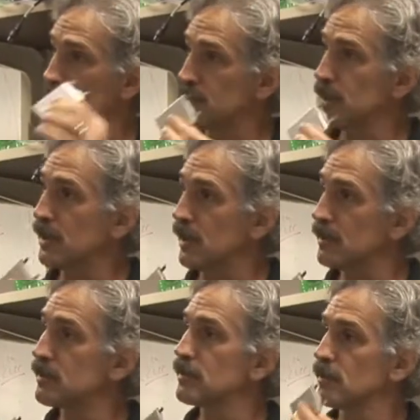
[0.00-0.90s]
That's
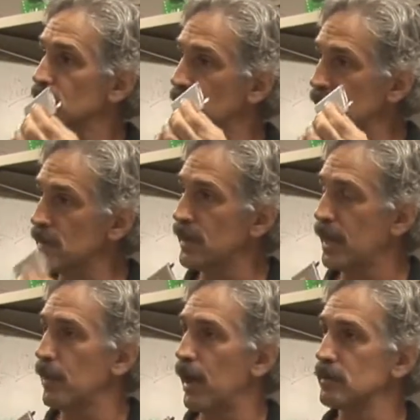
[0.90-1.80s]
because when these
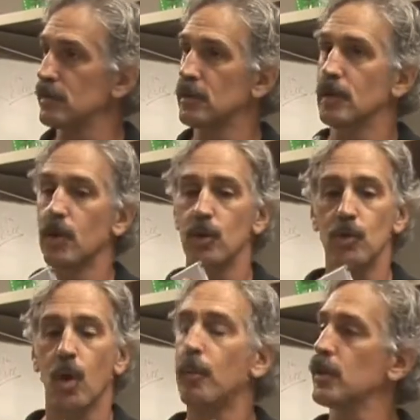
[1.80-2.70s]
came out,
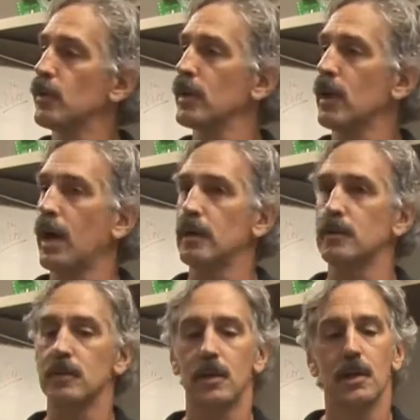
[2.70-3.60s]
nobody
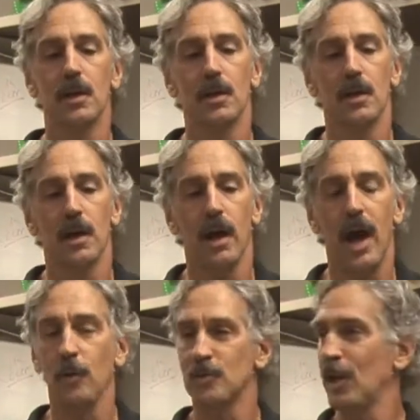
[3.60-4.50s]
realized
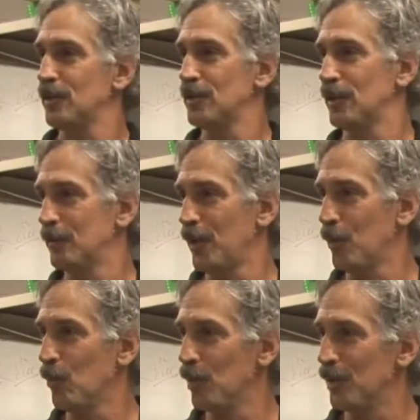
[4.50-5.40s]
how sensitive
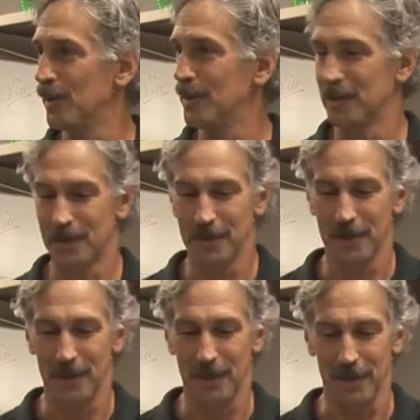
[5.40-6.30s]
they were
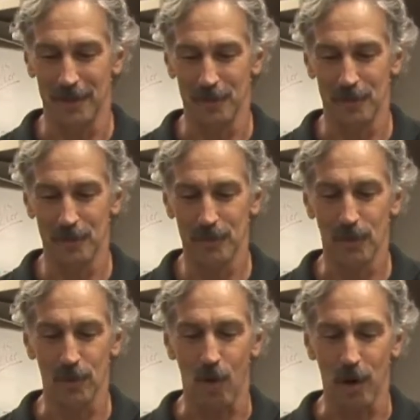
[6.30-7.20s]

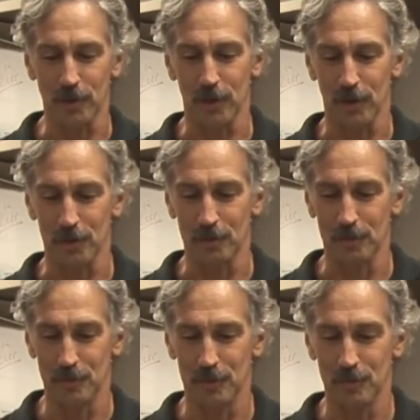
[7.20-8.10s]
to long-term
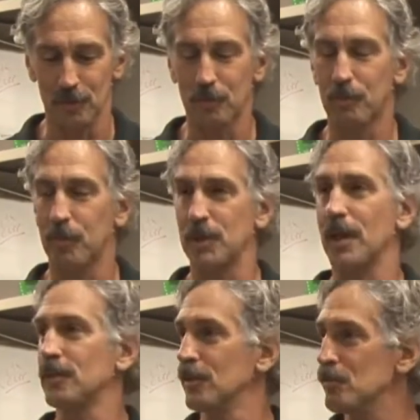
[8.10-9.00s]

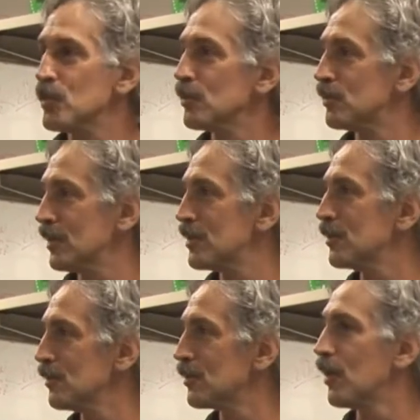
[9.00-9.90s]
potential abuse issues.